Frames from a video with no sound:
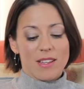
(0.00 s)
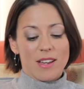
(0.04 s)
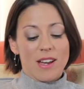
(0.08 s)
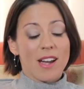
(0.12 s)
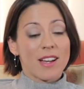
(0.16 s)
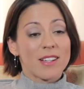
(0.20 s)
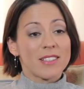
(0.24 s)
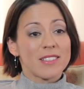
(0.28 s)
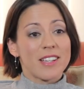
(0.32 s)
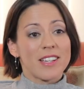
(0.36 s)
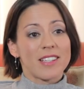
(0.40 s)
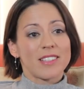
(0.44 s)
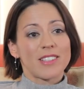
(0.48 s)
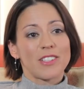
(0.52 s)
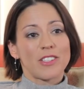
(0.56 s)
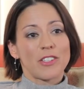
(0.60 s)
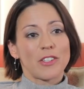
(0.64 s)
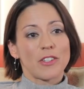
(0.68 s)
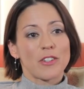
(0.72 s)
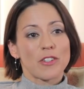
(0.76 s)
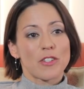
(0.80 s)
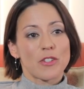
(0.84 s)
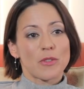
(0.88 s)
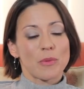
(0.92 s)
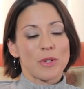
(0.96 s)
I like the
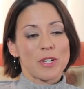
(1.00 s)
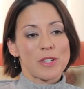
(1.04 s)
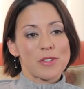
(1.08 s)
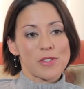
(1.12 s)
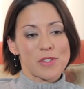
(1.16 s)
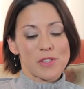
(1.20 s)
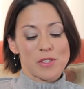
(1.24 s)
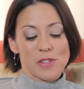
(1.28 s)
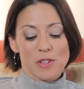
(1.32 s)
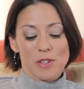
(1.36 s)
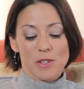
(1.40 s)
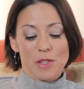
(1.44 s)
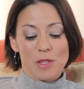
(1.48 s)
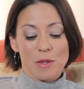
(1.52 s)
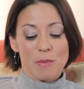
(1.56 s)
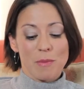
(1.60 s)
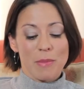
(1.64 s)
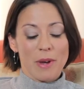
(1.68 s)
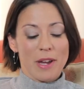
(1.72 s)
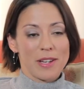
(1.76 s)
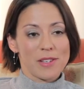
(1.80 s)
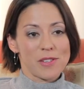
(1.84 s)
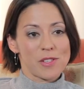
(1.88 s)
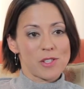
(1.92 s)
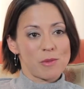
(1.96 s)
Cure Twist the
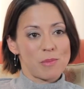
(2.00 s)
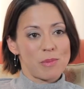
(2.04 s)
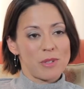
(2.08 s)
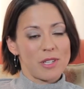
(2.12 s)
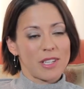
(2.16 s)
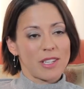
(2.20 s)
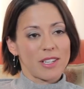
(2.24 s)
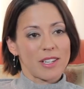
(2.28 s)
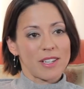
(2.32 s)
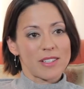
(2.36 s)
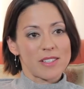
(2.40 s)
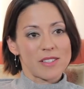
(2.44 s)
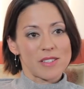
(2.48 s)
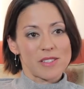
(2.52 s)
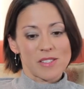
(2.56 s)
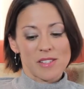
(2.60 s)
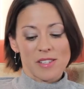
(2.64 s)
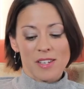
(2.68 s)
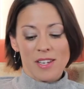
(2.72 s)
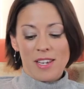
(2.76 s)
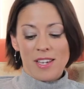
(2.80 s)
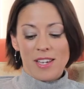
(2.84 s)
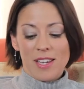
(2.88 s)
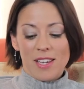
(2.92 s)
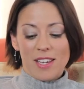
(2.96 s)
best because
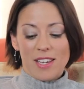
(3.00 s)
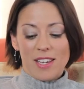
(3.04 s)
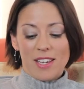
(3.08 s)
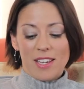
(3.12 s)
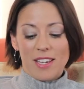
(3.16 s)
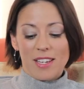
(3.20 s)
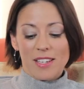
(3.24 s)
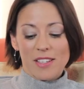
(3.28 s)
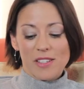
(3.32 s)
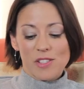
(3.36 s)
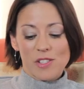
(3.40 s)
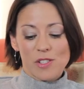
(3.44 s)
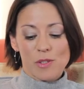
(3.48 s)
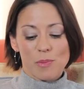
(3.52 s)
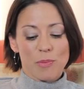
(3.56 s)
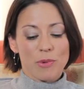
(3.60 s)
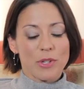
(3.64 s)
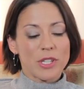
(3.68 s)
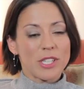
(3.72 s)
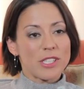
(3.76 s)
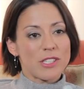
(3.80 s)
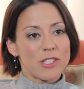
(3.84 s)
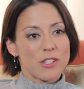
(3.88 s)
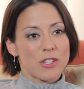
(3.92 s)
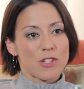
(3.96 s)
it's
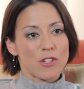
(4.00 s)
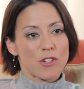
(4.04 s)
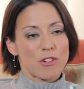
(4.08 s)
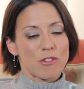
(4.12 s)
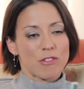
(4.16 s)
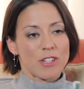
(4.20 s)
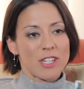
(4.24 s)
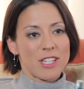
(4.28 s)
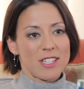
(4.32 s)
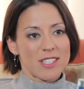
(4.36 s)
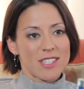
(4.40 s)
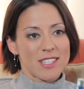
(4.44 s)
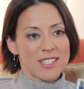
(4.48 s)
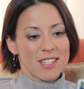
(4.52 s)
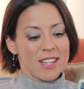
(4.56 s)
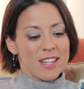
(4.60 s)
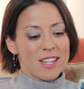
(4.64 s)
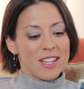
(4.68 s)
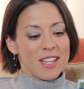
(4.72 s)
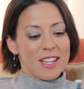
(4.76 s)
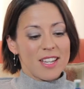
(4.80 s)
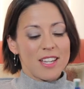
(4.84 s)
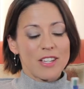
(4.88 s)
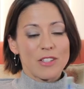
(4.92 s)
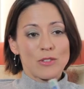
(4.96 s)
pretty discreet.
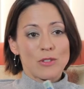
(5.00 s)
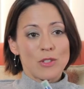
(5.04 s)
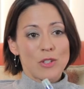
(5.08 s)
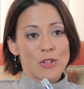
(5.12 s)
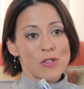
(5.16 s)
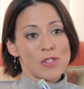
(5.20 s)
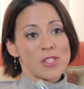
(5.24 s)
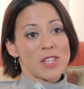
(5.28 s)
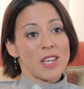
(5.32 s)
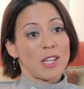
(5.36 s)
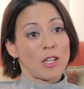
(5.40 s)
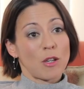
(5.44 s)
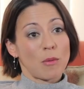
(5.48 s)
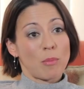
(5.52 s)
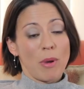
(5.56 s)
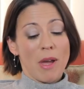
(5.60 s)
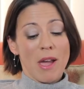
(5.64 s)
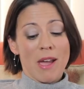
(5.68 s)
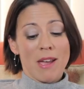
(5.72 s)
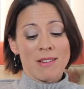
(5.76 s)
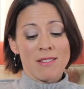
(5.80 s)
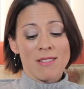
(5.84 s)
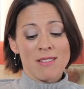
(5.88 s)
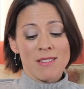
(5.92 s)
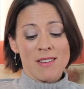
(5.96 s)
It looks like a
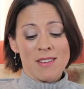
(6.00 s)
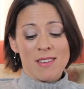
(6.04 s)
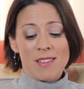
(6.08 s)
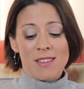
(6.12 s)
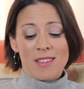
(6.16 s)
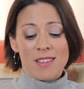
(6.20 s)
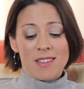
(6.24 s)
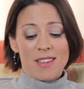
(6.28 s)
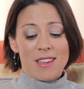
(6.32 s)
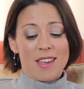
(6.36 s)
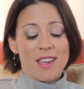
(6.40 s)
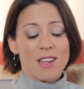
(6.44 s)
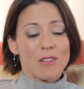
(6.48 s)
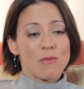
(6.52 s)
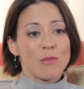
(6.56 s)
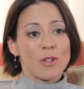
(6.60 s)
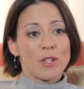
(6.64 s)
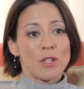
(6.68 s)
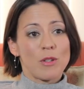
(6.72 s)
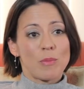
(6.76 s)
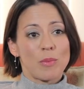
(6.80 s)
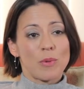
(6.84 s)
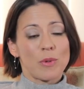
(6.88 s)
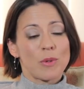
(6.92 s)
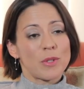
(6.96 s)
pen, and when
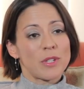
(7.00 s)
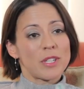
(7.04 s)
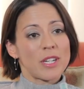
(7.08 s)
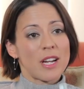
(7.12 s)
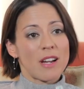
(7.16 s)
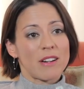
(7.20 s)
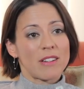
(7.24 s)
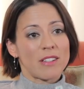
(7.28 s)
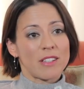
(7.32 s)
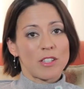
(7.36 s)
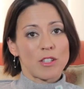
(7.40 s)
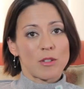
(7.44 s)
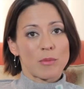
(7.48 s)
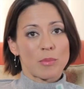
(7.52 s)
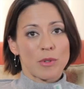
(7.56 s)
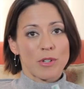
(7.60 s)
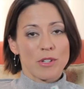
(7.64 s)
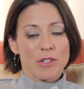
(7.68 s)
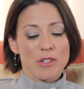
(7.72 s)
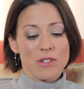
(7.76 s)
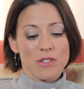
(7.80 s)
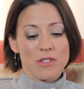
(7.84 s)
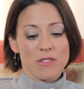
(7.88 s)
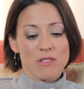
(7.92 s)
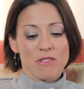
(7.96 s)
you pull it out of your
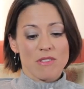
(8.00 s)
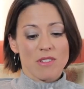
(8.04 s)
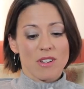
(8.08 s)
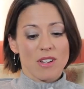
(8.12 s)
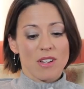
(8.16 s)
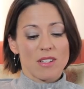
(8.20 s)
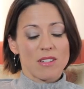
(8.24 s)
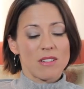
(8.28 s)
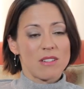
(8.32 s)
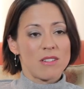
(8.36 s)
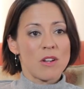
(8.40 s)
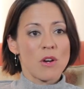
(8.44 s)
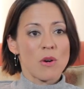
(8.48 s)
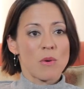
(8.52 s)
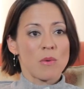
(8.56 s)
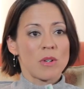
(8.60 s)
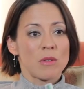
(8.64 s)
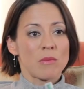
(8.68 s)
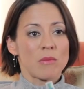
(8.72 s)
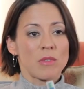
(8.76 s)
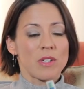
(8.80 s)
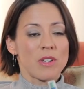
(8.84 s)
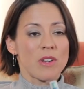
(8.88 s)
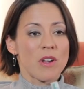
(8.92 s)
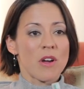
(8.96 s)
purse, no
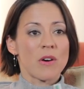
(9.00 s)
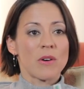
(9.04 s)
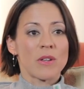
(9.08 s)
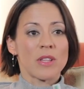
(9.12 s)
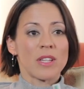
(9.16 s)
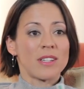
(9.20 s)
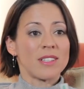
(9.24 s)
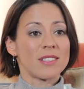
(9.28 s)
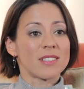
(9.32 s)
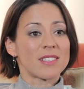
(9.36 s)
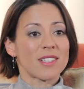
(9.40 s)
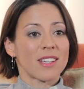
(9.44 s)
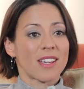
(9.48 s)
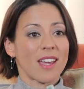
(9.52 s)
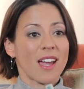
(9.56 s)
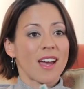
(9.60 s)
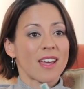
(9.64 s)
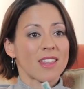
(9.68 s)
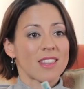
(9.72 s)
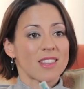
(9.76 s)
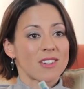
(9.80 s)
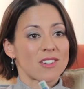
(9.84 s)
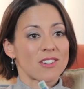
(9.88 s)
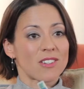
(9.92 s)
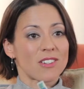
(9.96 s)
one would know that it's a
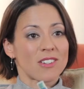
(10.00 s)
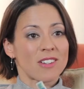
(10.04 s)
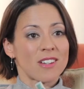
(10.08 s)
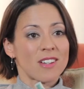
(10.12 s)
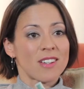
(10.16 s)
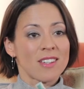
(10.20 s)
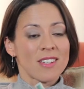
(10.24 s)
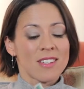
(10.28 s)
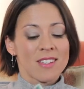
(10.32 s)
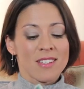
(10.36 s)
catheter.